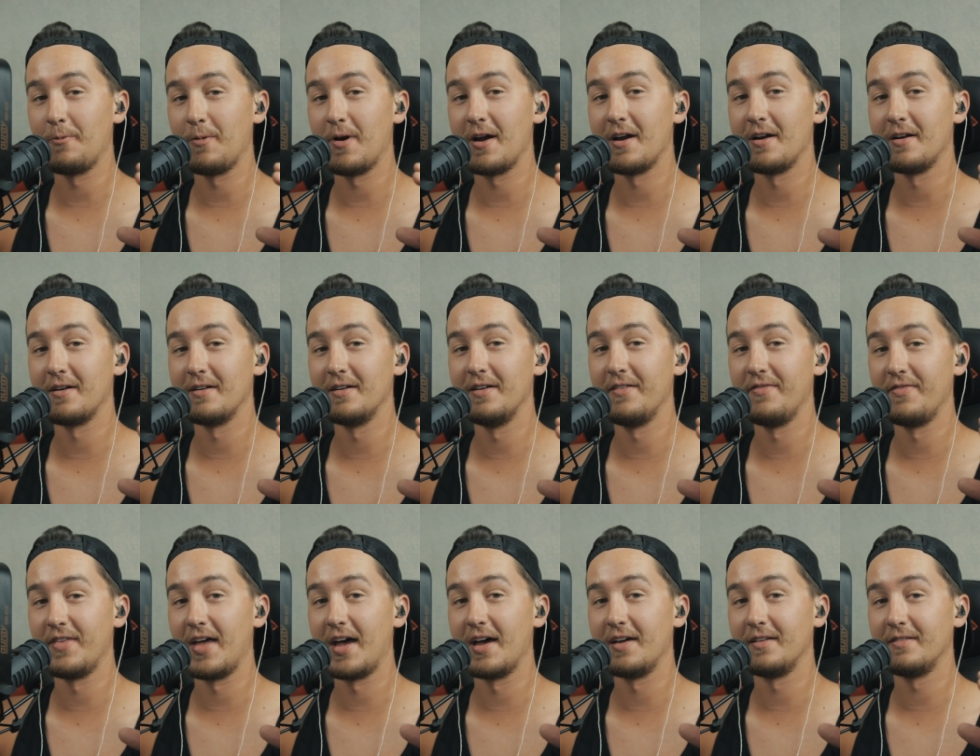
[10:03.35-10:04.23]
wear
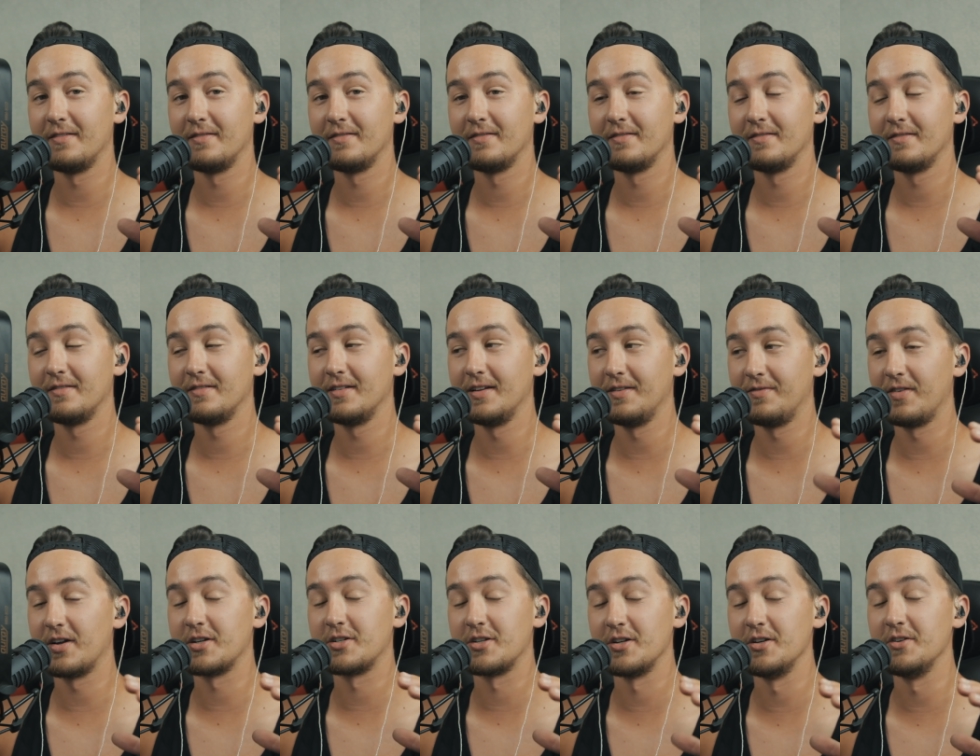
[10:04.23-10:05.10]
in that
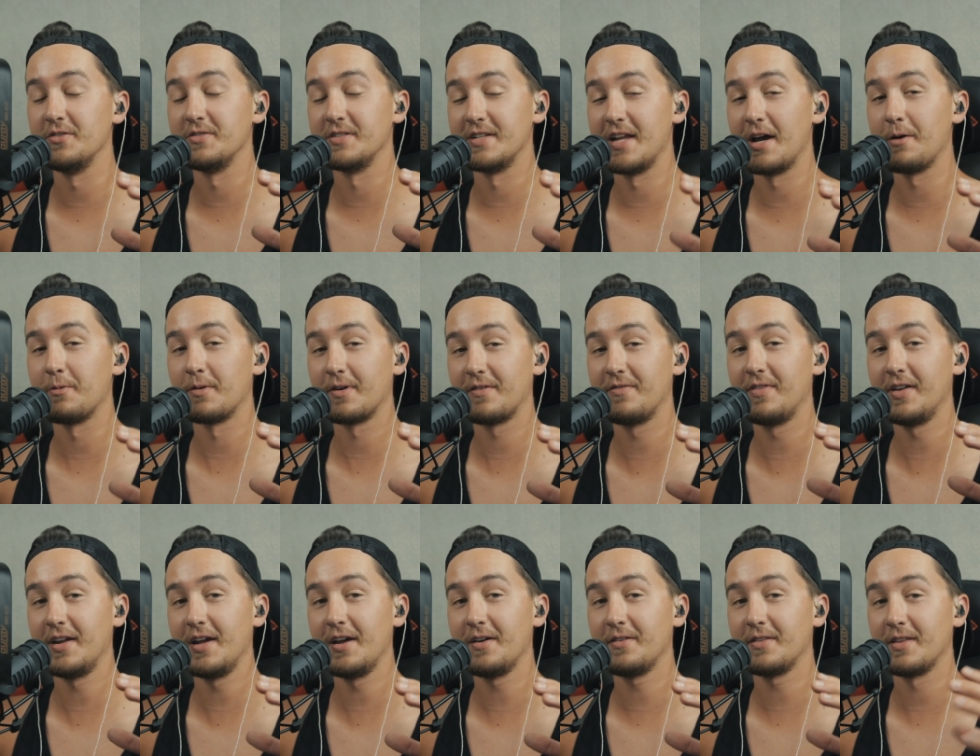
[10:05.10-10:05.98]
Adventure News Network
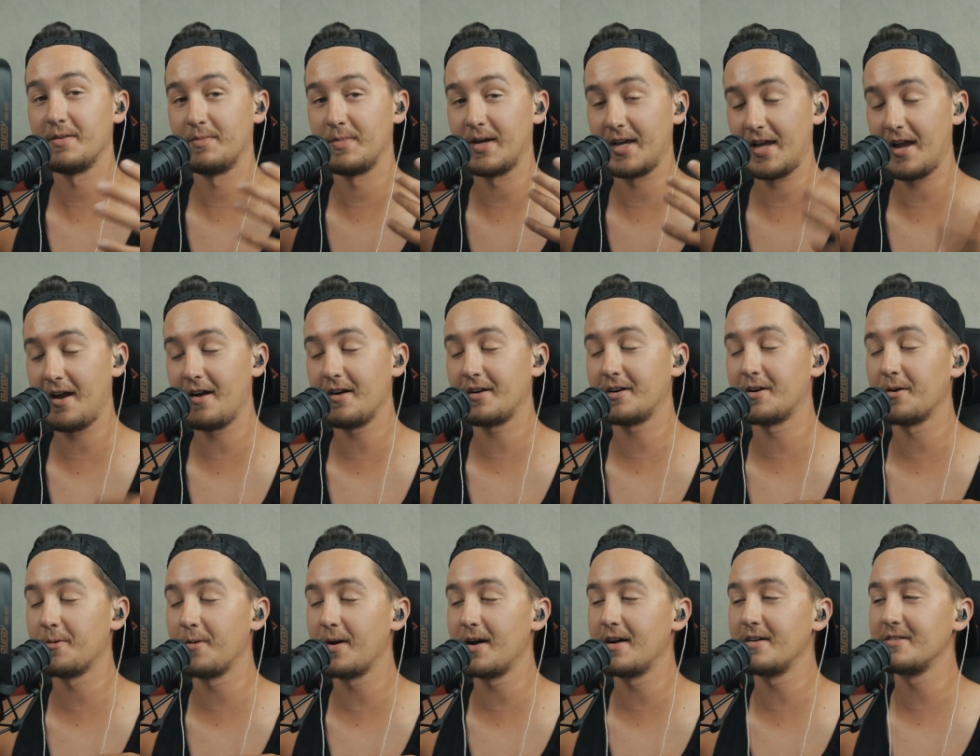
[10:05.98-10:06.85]
video that my
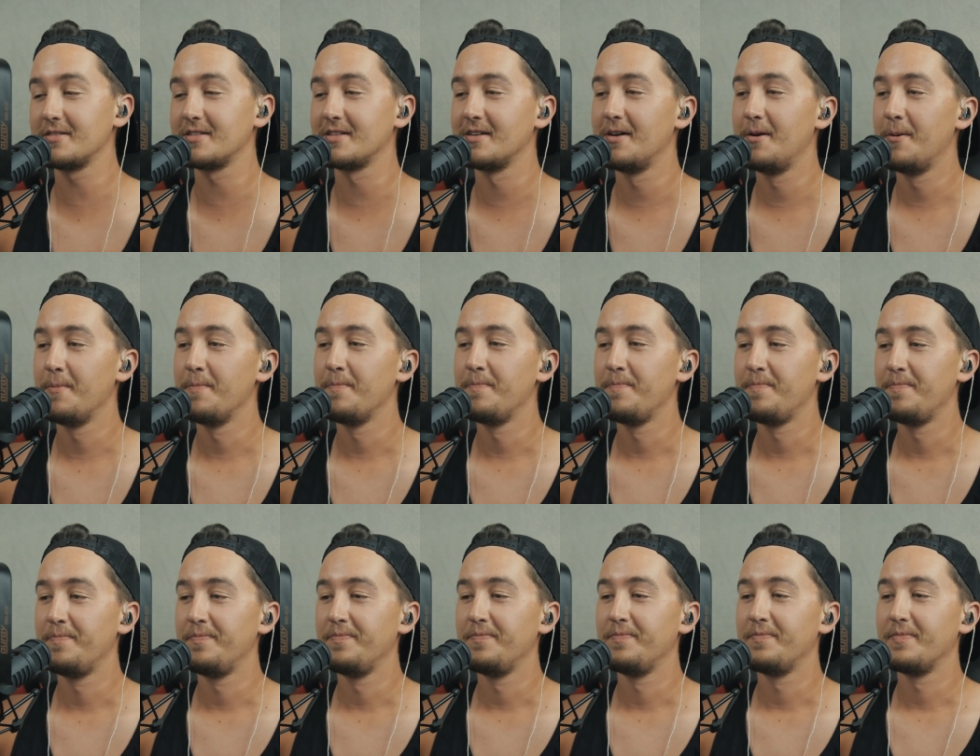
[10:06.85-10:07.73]
character wears.
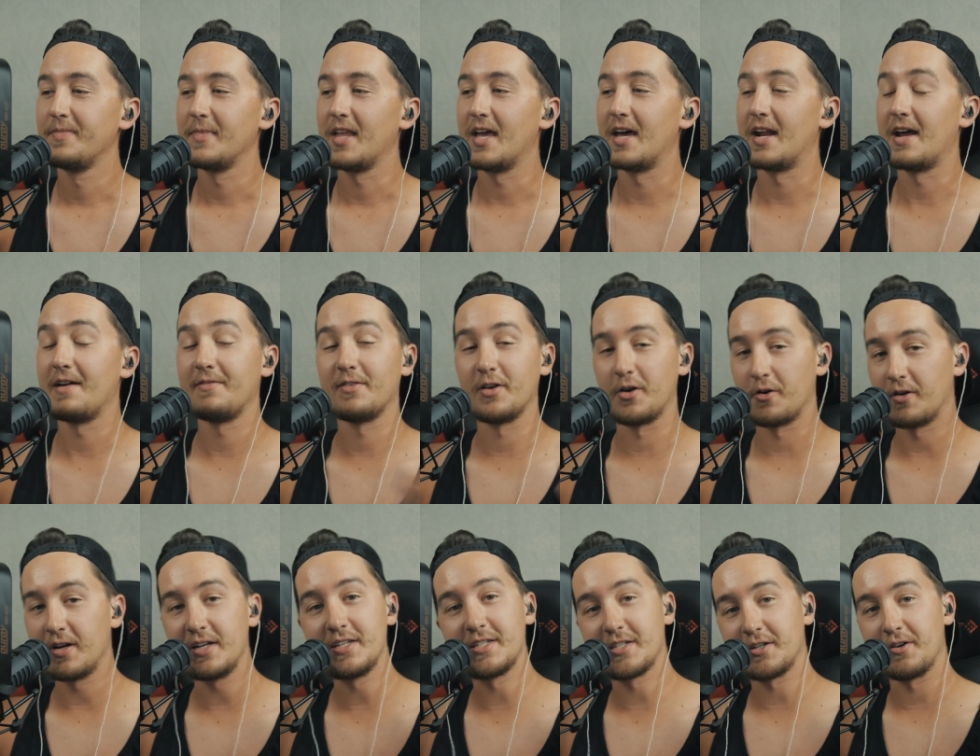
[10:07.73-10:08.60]
And I have a
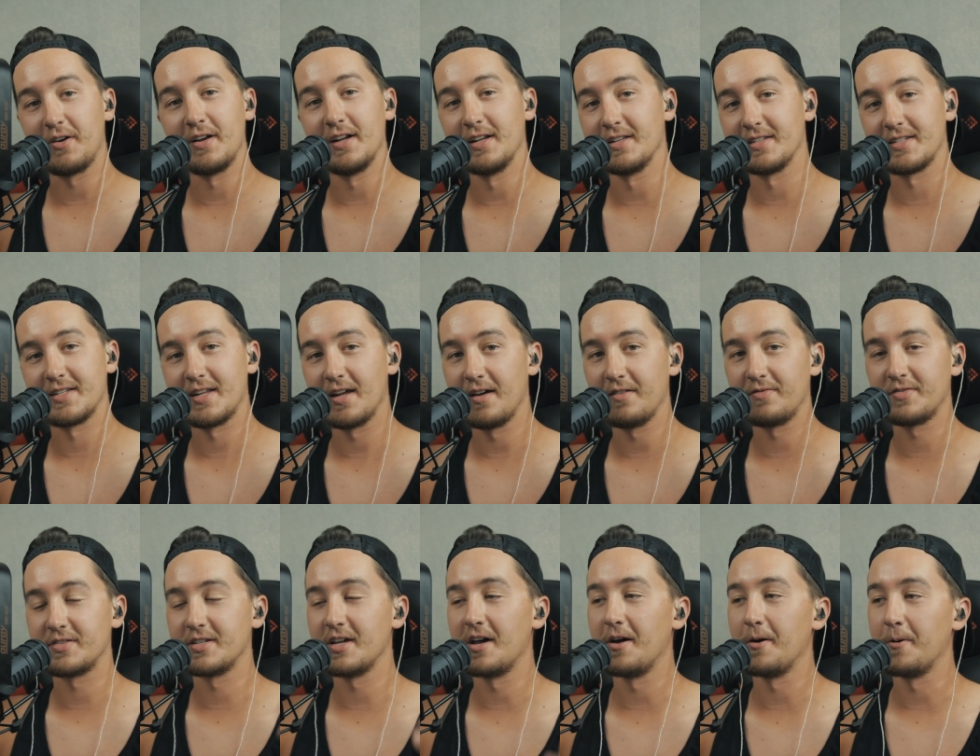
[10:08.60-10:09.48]
green screen and stuff,
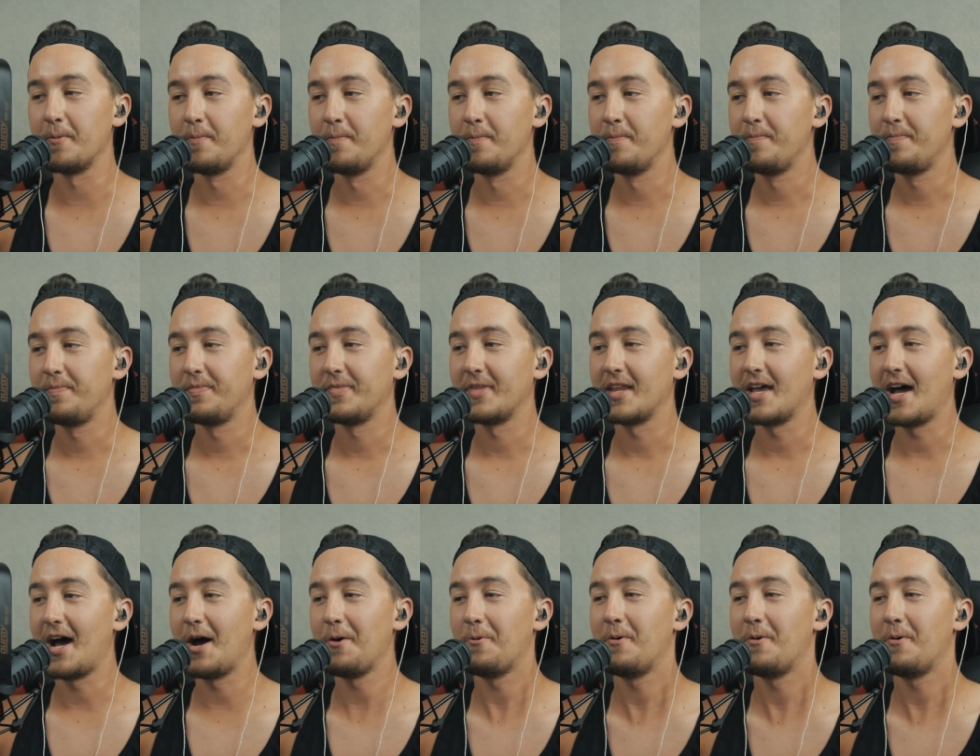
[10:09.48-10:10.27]
so I